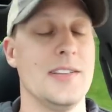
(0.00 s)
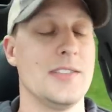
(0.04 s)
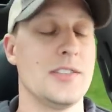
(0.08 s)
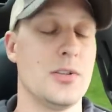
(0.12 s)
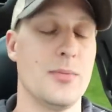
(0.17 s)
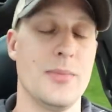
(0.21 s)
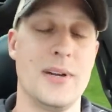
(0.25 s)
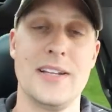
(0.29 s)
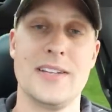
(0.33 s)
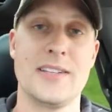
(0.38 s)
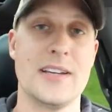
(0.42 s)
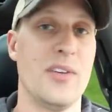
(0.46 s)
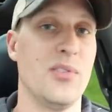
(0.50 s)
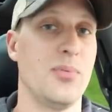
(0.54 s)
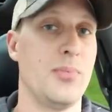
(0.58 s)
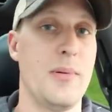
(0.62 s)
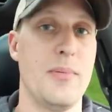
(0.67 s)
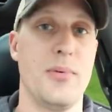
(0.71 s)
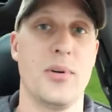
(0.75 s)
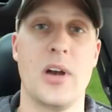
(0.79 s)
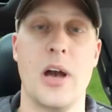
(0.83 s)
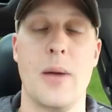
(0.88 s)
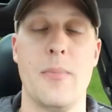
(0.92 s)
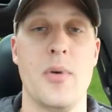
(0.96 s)
Too many times
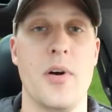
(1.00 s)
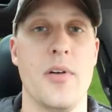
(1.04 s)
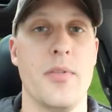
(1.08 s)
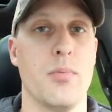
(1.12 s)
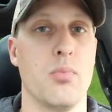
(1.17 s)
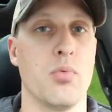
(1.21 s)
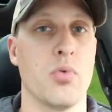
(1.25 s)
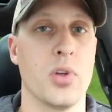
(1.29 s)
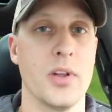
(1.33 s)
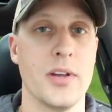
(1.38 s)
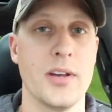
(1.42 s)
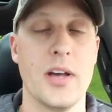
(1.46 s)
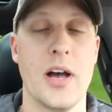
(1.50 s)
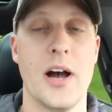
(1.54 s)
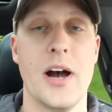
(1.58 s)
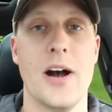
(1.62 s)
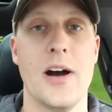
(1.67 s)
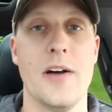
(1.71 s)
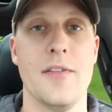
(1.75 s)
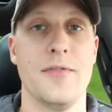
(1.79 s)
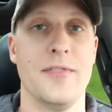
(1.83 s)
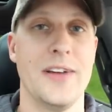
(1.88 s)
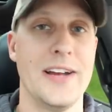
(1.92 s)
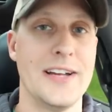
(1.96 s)
people come with really
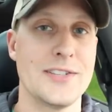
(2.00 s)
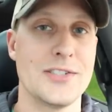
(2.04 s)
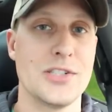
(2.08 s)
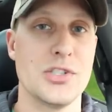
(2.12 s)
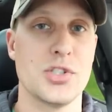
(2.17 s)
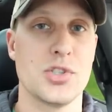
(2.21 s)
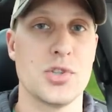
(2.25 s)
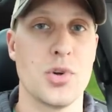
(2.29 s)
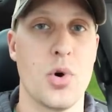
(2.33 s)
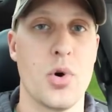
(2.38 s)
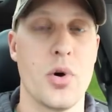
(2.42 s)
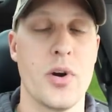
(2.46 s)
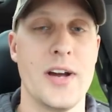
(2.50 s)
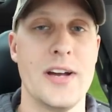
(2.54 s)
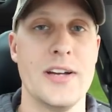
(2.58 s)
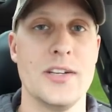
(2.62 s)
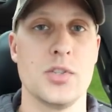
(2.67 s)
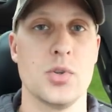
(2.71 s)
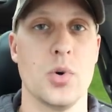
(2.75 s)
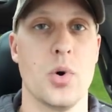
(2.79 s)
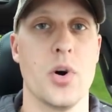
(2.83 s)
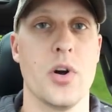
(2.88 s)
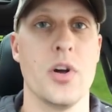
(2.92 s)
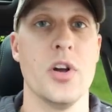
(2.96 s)
fancy
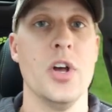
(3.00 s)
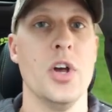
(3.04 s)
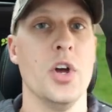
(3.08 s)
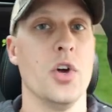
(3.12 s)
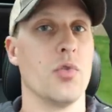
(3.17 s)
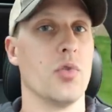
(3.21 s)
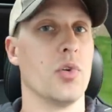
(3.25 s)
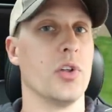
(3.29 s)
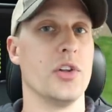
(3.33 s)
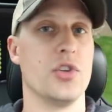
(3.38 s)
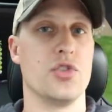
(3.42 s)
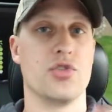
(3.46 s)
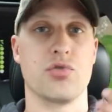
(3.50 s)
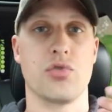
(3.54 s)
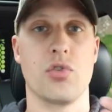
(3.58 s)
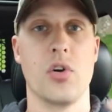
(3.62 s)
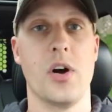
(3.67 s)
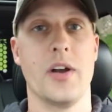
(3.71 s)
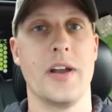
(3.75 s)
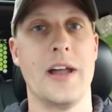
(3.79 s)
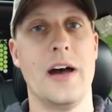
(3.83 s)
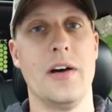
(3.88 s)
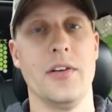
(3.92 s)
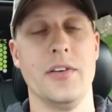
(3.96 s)
stories or really
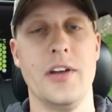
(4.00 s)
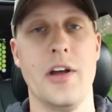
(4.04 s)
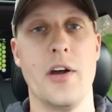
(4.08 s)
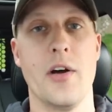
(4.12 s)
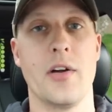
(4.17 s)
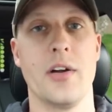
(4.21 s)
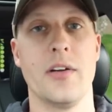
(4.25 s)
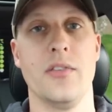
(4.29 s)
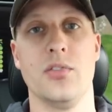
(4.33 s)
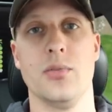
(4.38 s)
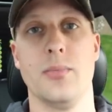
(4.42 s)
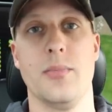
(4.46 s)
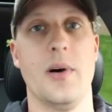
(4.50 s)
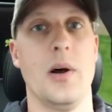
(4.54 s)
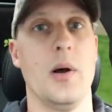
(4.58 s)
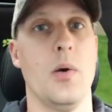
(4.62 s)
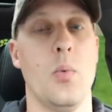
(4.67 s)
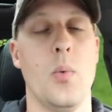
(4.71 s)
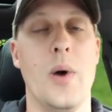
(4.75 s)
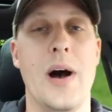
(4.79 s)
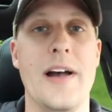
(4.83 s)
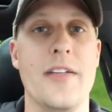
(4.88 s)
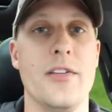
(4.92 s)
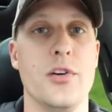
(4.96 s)
drawn out narratives
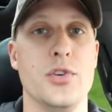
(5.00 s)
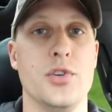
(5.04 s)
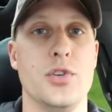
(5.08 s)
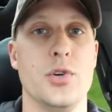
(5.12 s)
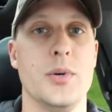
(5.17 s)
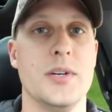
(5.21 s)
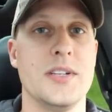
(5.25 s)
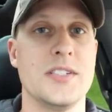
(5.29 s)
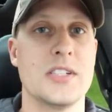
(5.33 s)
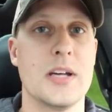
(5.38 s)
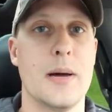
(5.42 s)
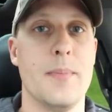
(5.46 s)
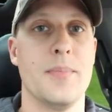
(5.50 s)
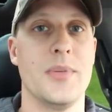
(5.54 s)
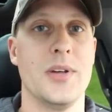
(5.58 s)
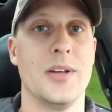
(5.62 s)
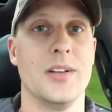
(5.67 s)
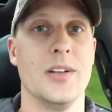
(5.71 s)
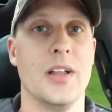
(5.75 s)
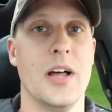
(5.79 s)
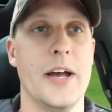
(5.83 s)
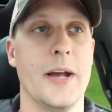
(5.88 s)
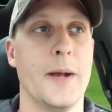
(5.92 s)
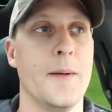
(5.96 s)
about why they're doing
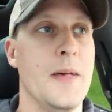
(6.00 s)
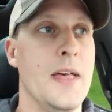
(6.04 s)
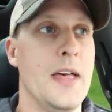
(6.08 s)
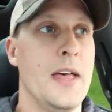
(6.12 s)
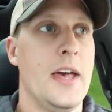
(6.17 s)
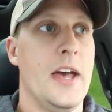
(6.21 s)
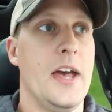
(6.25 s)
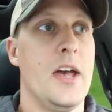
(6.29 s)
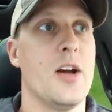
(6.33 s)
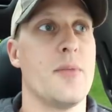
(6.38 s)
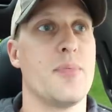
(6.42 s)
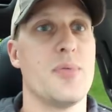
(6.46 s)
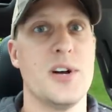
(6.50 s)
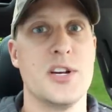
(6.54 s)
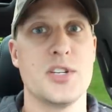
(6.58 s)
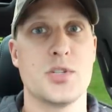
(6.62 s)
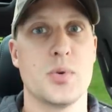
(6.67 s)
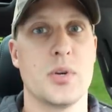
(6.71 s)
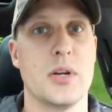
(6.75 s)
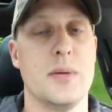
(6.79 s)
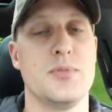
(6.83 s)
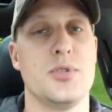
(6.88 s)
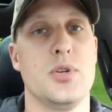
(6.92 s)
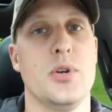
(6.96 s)
something, like, hey, our
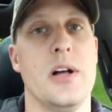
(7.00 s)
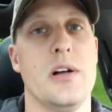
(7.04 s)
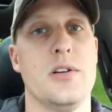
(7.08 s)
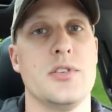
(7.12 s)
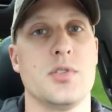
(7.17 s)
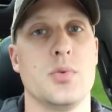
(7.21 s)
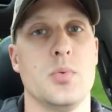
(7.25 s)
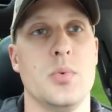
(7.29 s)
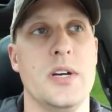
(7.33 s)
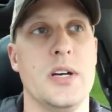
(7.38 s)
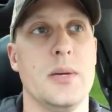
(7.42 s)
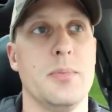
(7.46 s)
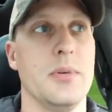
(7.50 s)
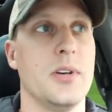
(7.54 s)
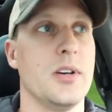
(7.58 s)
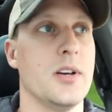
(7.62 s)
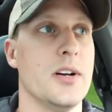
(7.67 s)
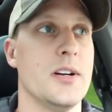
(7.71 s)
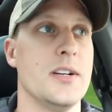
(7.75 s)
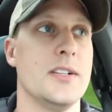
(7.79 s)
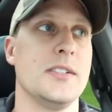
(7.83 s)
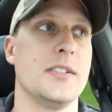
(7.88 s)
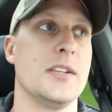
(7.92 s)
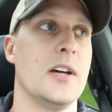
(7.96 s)
price went up $2 a week
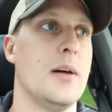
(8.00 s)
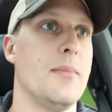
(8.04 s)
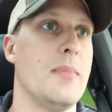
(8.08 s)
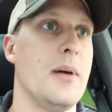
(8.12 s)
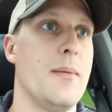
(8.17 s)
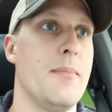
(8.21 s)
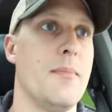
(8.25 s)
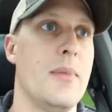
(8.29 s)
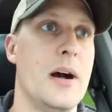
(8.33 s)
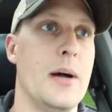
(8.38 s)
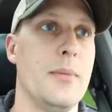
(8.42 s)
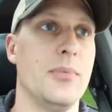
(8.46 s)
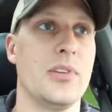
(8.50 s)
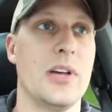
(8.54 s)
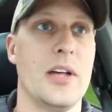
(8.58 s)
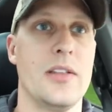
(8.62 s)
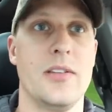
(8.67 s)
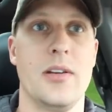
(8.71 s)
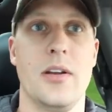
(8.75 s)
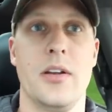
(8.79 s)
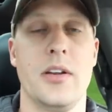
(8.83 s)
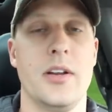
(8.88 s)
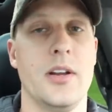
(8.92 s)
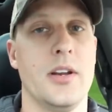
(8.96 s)
because my mom's
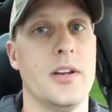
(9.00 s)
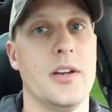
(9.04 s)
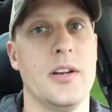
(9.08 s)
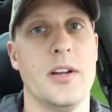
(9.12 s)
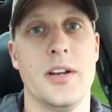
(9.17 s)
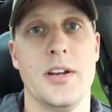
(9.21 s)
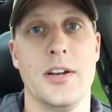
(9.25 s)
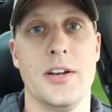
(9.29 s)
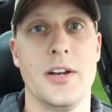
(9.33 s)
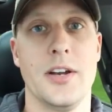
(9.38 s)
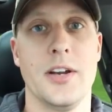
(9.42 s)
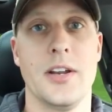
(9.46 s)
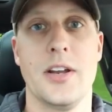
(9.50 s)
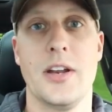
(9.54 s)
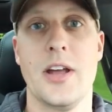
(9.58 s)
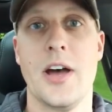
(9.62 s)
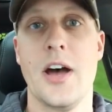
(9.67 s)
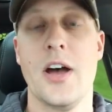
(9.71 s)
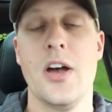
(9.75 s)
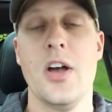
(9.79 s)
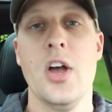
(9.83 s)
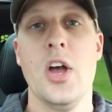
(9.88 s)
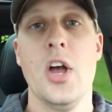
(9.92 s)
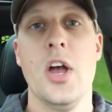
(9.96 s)
got da da da da da da da
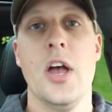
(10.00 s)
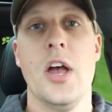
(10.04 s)
da.